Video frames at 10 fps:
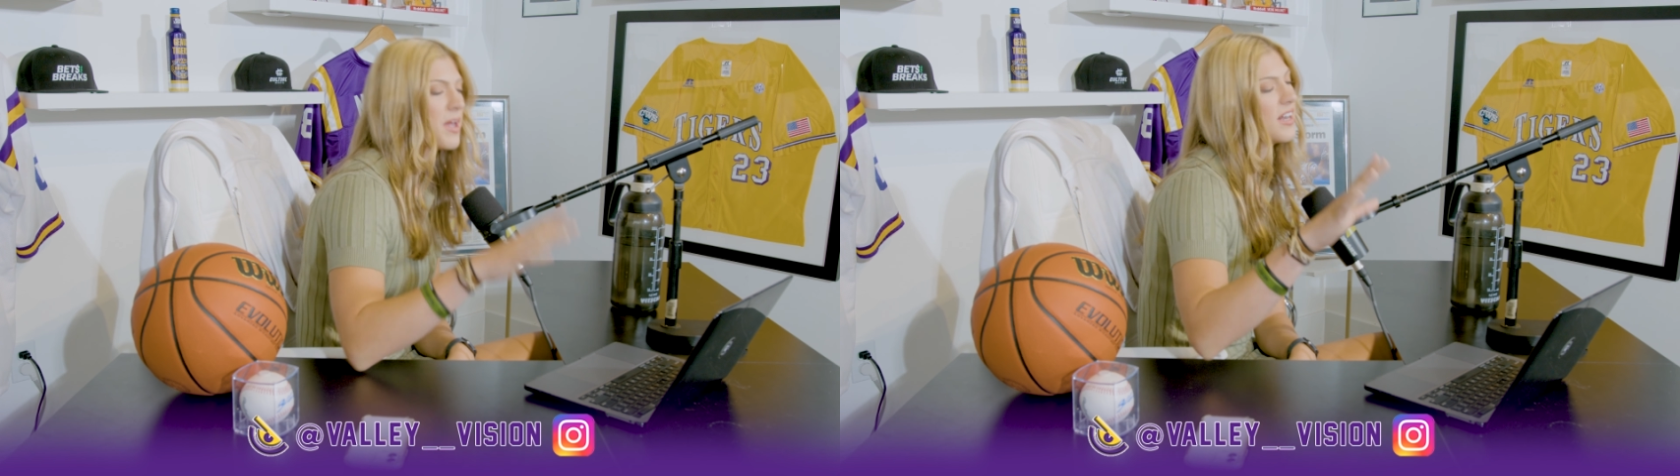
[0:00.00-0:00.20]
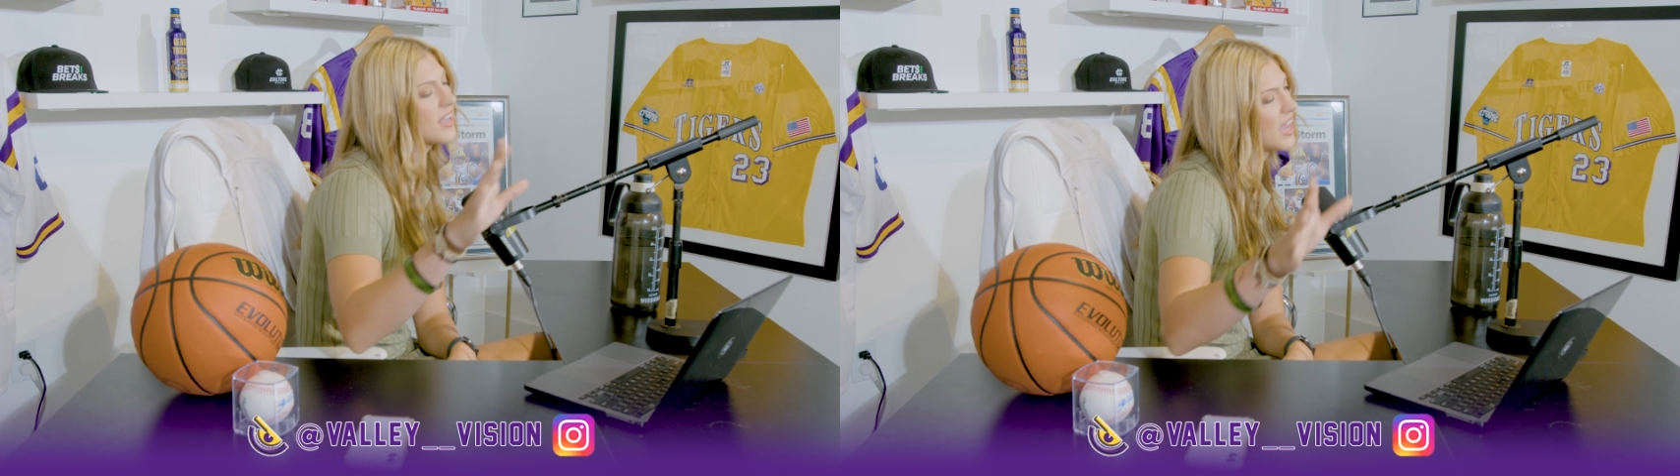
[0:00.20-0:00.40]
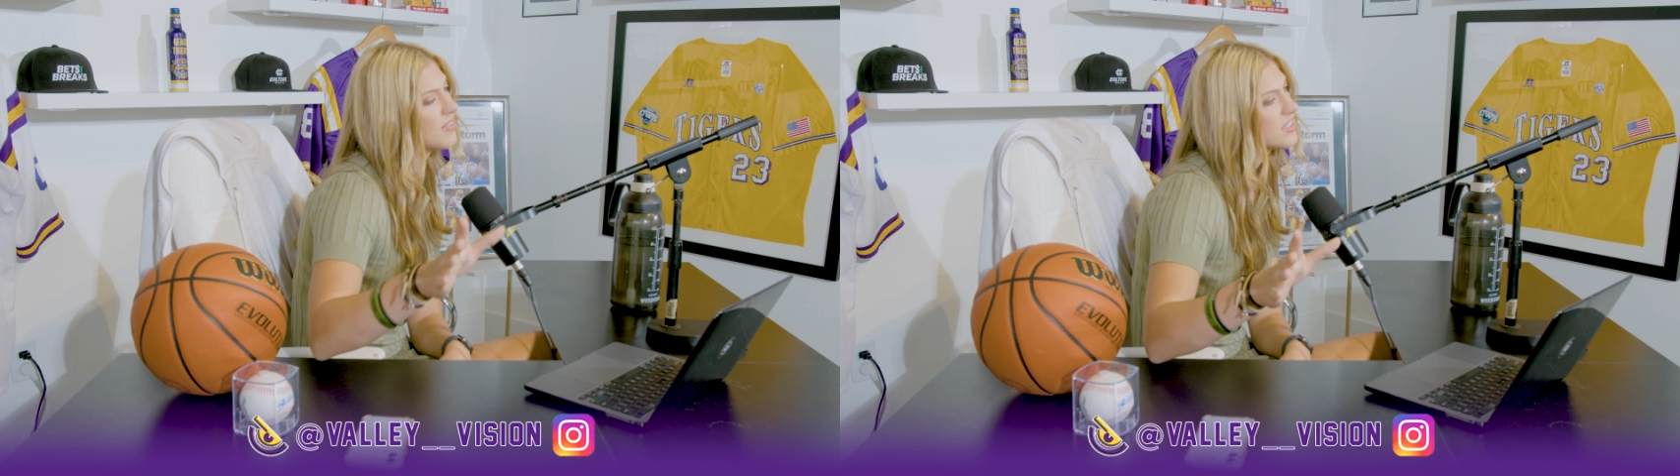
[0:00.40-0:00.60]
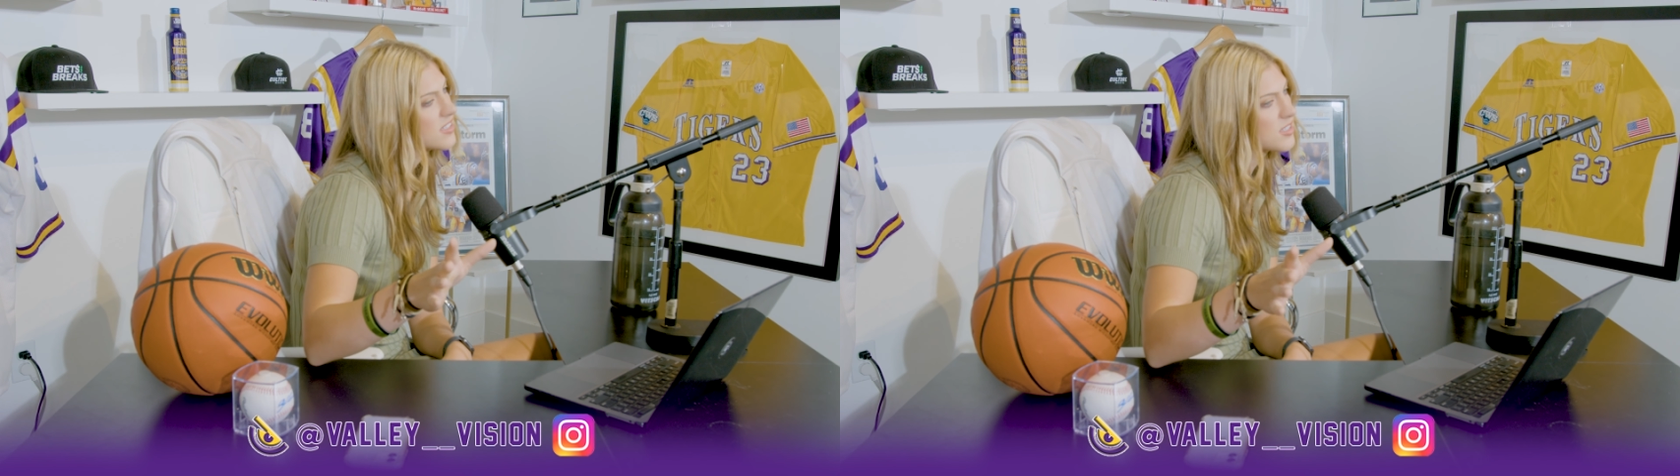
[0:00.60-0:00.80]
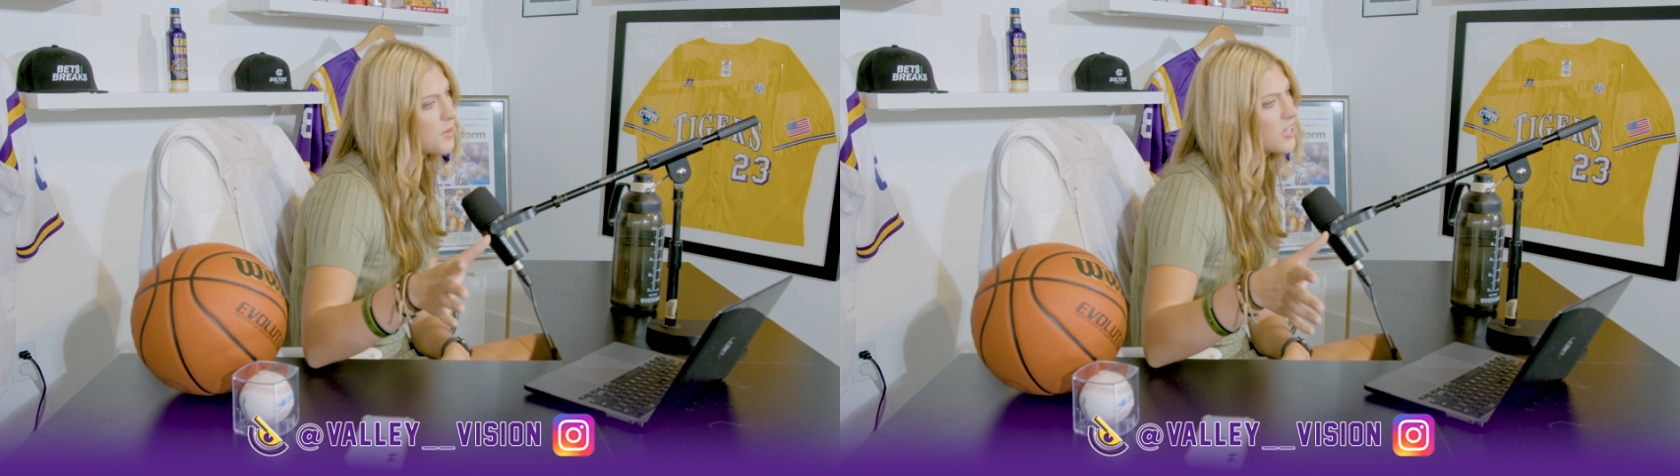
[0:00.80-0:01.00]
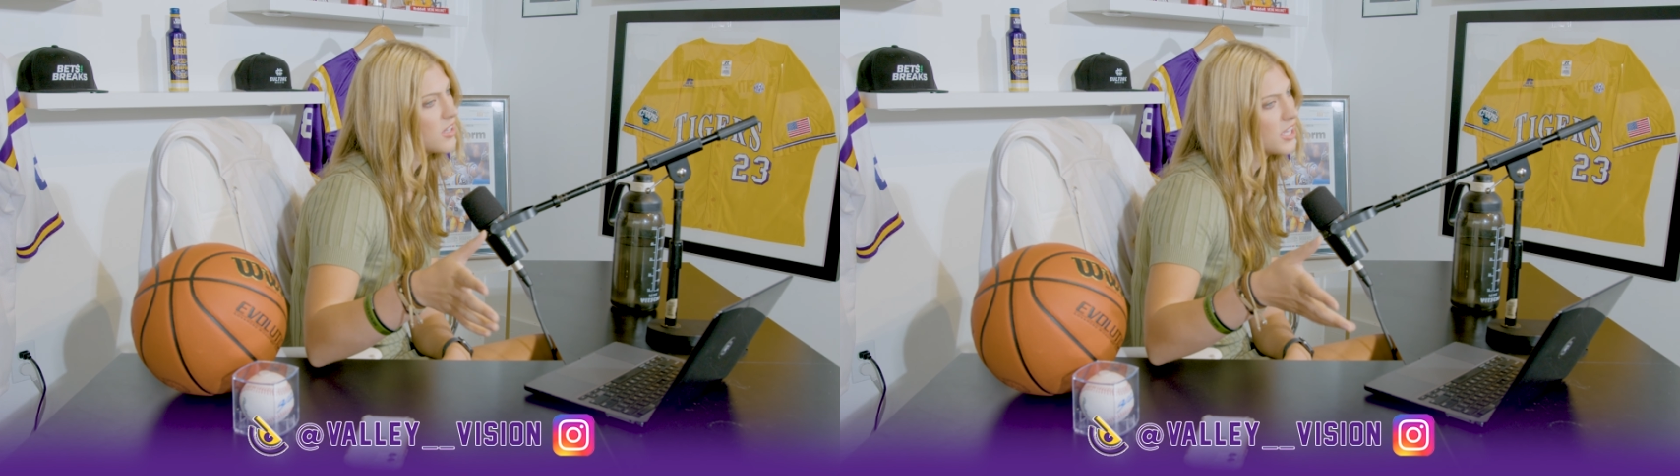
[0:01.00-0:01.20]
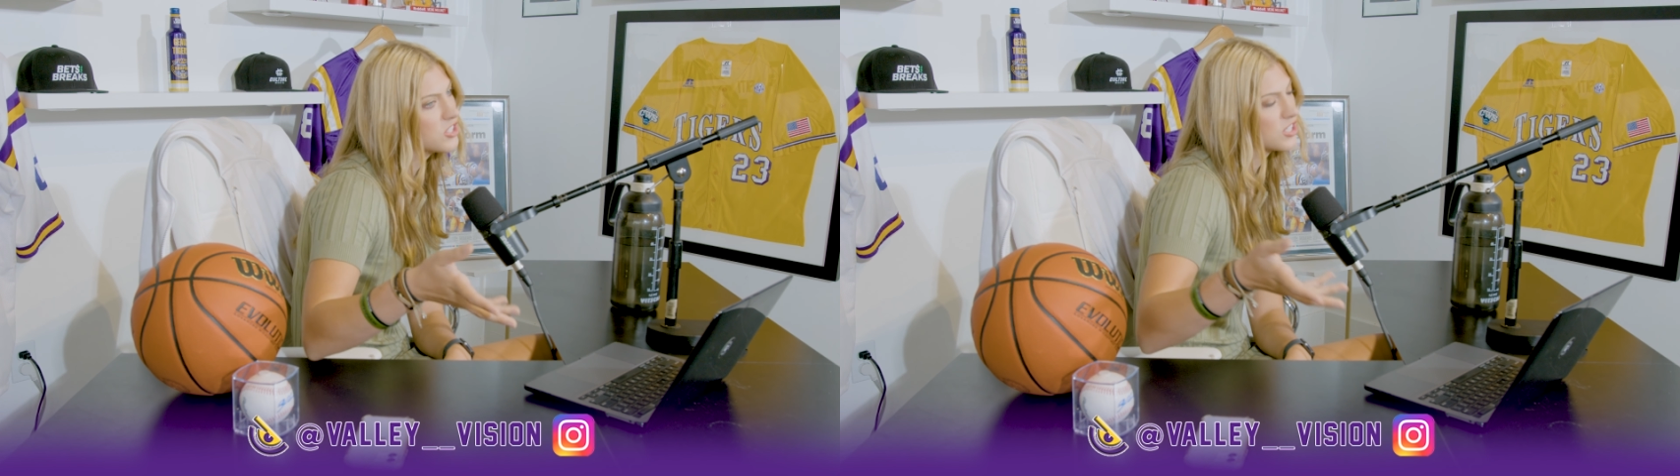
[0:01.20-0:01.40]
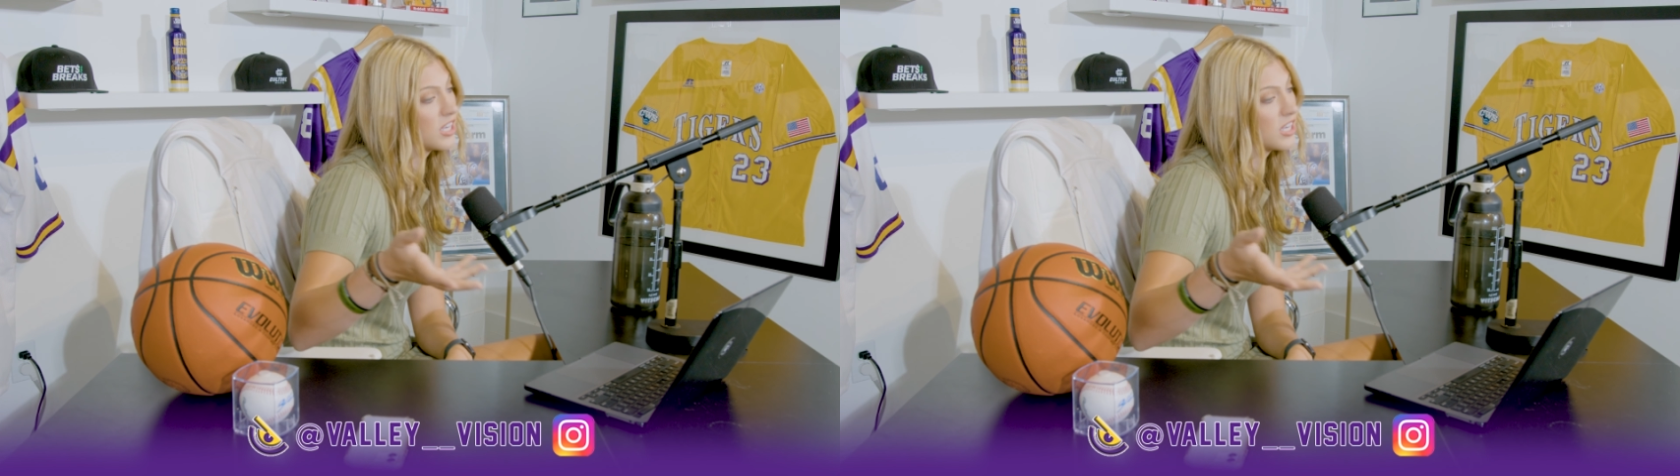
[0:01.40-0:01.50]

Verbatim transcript: And again, this is speculation.